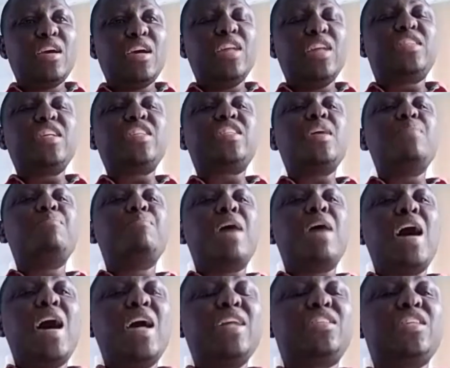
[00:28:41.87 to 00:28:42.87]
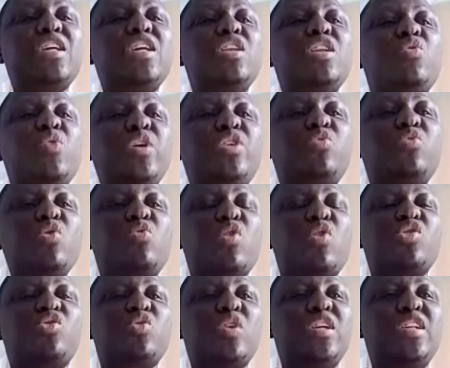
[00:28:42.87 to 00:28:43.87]
It is a month in which we
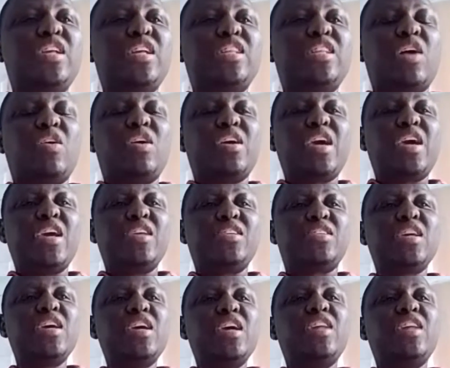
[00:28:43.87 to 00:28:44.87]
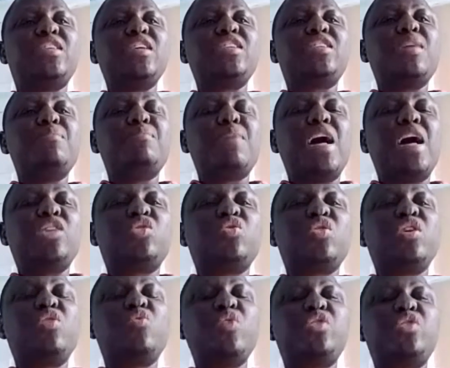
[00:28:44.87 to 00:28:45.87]
consolidate our gains. It is a
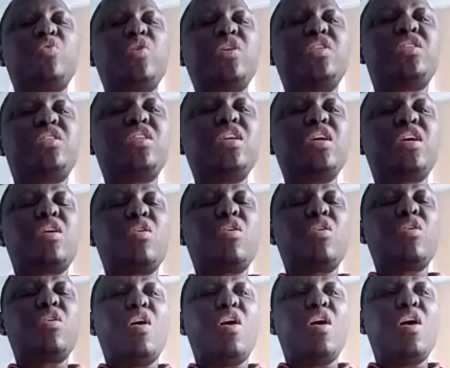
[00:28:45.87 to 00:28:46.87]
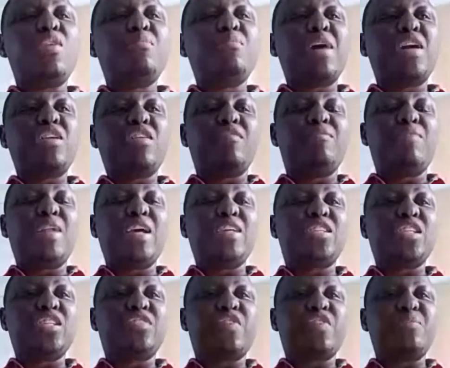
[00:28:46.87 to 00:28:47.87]
month in which we seek all manner of
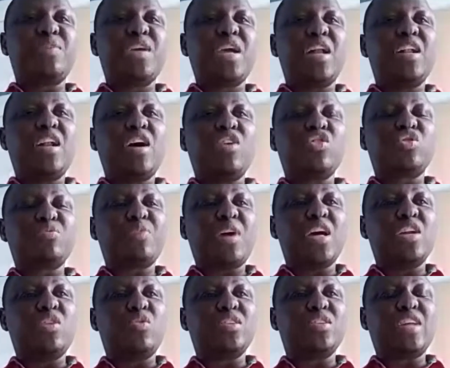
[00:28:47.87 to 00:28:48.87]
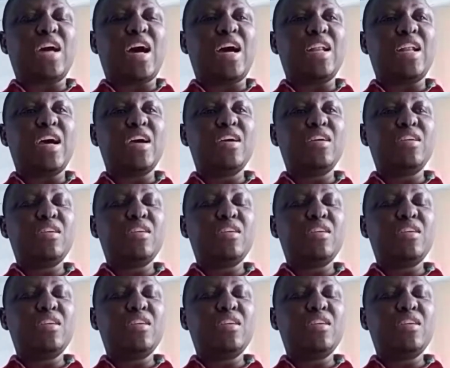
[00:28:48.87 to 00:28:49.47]
blessings from He, Allah subhanahu wa ta'ala.